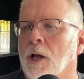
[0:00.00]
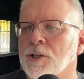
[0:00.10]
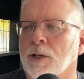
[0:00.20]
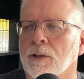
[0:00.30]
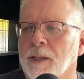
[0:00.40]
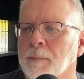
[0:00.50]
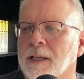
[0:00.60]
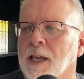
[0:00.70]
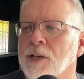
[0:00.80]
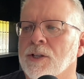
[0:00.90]
logical
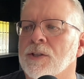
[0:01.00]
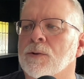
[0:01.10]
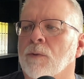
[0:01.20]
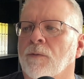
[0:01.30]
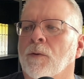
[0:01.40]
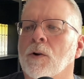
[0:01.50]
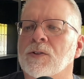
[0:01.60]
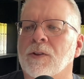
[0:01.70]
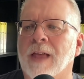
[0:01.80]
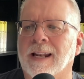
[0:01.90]
implications, refers
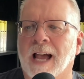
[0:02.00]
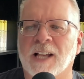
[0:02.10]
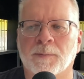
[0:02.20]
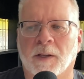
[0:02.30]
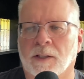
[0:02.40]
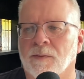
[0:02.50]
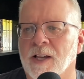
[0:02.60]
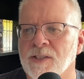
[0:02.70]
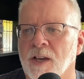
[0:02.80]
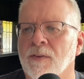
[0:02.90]
to that aspect of
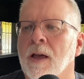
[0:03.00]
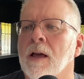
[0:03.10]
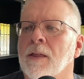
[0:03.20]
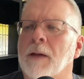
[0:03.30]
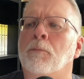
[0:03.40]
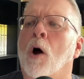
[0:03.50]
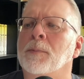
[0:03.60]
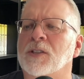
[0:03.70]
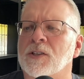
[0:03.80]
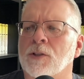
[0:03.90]
S F that
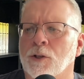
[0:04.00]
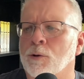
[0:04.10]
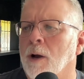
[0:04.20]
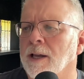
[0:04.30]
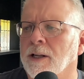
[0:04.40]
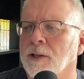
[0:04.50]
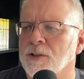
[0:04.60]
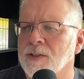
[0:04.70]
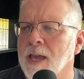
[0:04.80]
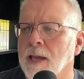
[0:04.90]
prompts us to try and
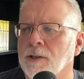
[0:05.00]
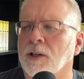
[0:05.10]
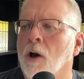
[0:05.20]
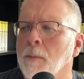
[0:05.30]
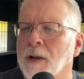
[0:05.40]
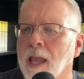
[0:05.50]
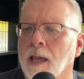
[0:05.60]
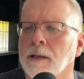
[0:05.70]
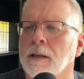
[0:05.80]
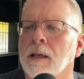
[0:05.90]
understand, to
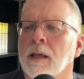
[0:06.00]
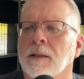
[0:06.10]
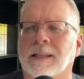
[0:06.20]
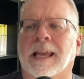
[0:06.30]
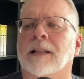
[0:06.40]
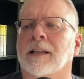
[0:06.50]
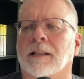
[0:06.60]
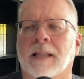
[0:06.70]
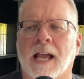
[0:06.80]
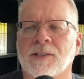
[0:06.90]
comprehend, the
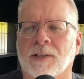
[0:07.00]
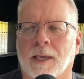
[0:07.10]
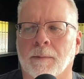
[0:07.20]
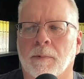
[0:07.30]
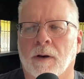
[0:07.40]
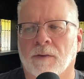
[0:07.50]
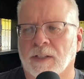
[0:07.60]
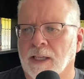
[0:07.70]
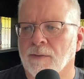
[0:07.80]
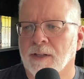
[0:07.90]
alien landscape of a
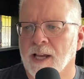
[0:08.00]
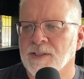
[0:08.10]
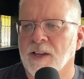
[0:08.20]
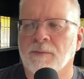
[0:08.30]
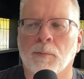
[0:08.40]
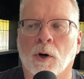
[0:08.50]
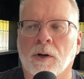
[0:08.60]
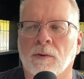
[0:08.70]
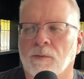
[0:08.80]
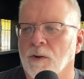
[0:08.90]
given S F
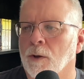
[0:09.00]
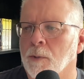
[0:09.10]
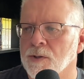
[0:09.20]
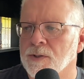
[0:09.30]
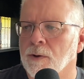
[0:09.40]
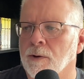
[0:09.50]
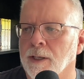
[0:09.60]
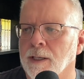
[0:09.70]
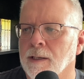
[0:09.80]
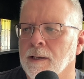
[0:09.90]
book, film, or story.